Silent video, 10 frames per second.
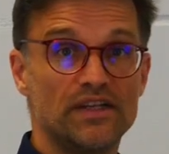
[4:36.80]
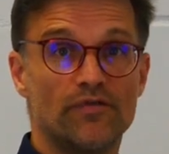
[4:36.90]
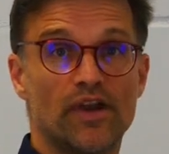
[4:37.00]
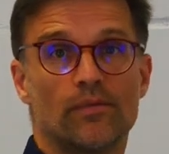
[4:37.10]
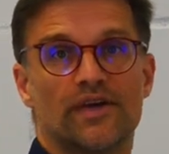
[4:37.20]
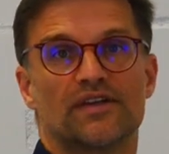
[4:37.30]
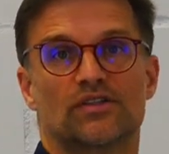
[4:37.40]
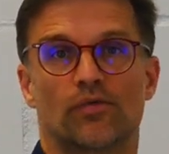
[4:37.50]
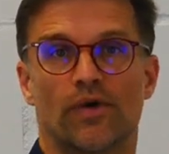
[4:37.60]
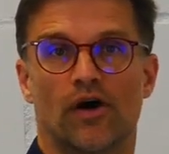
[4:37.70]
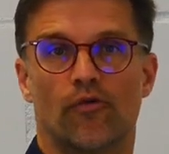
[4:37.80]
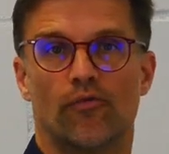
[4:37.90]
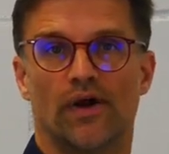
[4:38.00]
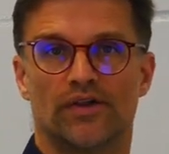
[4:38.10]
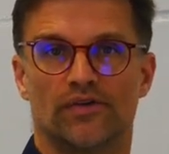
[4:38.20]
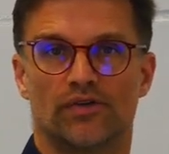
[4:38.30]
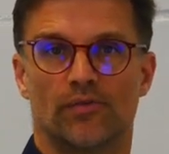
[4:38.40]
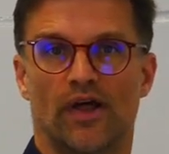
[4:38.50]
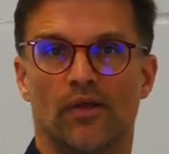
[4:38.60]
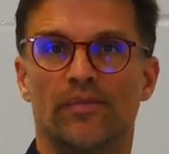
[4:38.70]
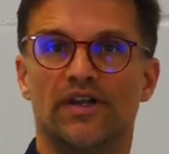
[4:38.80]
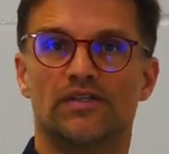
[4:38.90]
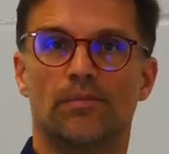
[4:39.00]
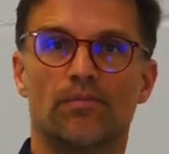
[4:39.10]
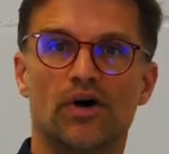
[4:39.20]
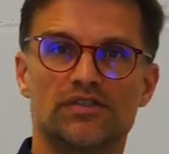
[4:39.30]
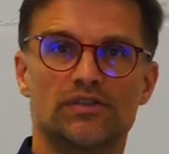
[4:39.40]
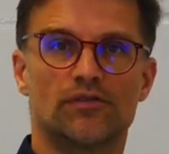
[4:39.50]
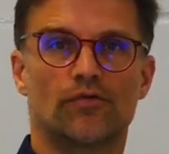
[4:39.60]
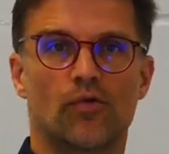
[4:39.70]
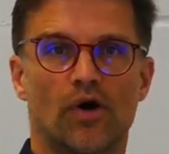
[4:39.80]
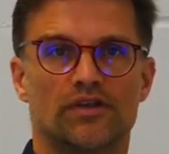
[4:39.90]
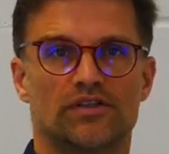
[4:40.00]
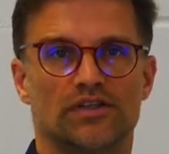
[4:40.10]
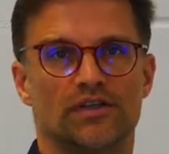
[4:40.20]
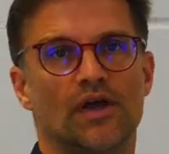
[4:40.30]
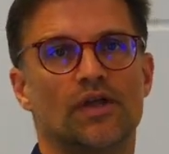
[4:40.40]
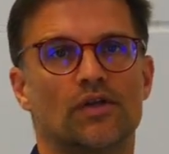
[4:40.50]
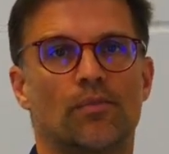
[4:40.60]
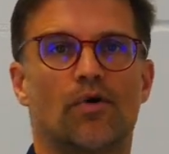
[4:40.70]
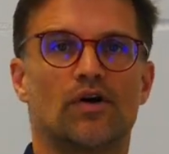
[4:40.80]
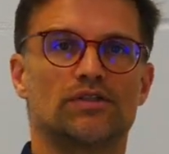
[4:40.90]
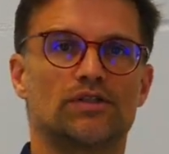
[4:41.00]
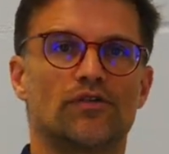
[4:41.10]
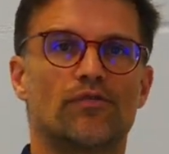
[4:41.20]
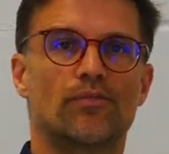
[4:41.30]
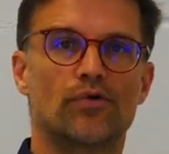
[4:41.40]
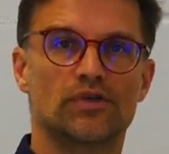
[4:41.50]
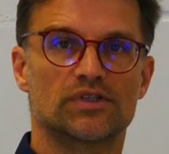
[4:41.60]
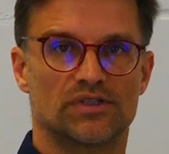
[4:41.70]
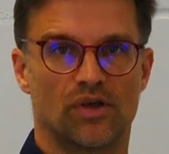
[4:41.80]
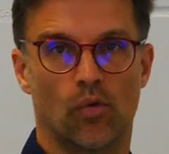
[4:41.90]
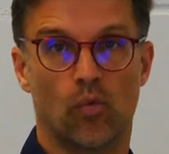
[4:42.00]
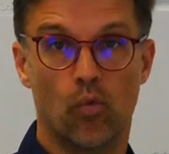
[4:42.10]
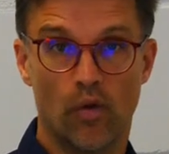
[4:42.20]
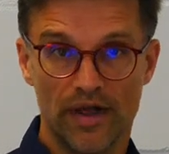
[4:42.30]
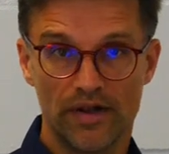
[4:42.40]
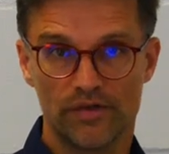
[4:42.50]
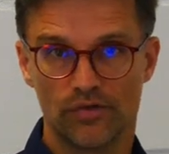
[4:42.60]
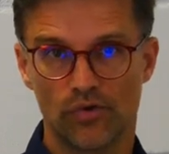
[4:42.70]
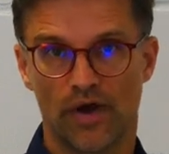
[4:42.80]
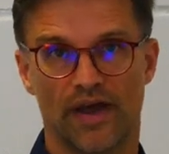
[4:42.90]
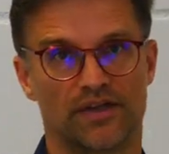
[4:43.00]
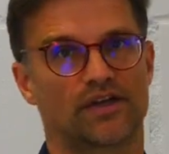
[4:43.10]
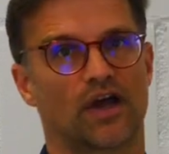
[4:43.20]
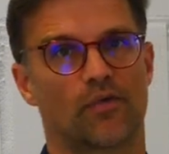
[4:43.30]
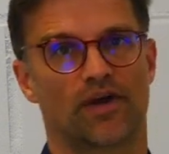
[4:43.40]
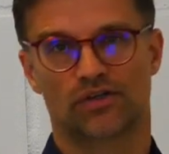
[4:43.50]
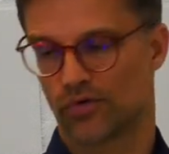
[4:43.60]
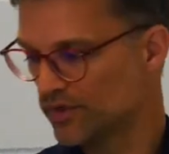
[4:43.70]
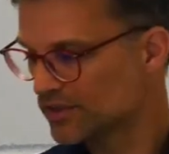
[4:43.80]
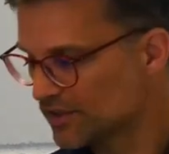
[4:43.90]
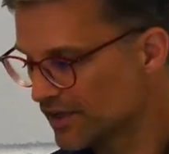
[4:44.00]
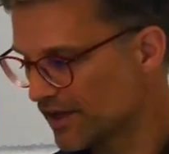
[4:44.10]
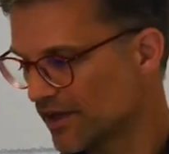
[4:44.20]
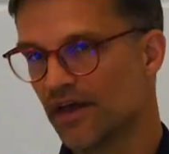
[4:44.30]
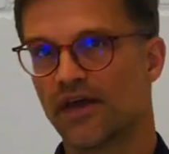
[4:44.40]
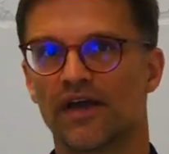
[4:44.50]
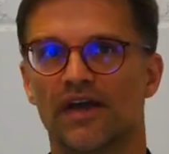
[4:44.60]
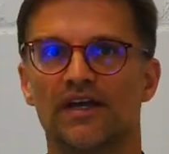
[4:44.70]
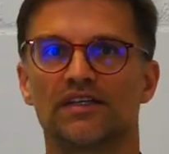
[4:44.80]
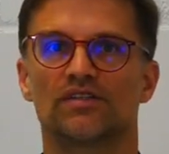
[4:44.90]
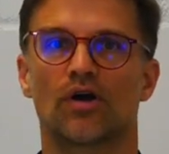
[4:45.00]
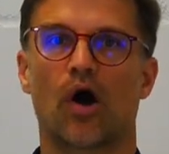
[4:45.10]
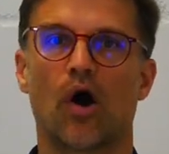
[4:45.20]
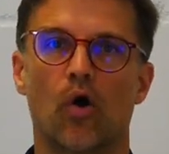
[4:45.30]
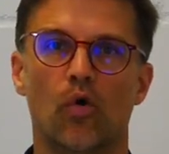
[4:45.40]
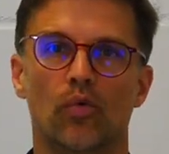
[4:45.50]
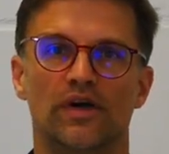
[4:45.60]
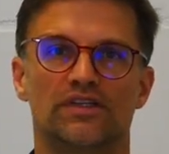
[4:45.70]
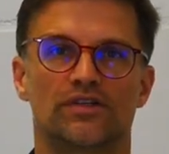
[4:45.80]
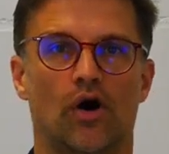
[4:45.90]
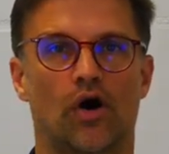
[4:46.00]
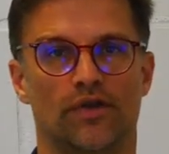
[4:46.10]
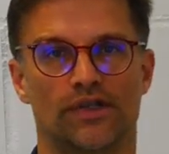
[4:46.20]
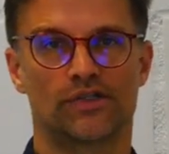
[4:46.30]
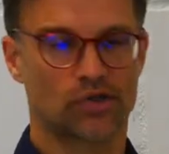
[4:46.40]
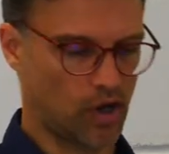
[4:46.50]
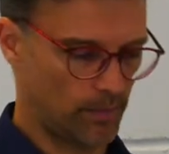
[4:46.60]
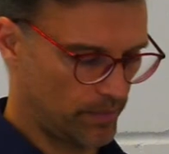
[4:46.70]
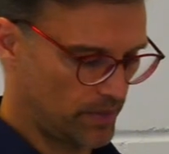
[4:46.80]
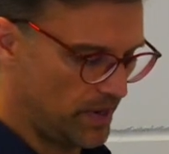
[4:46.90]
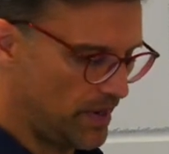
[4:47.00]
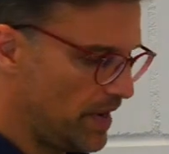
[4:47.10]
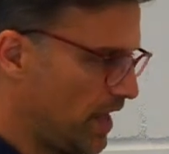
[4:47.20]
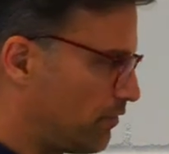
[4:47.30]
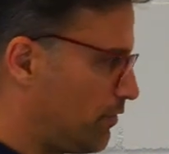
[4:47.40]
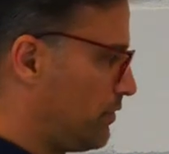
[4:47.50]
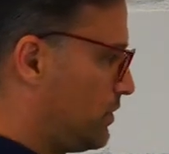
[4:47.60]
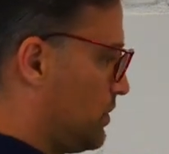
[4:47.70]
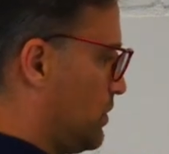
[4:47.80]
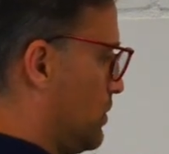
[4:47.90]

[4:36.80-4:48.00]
developing a square of value and development, the positive quality, the positive personal value and characteristic is always on the top left.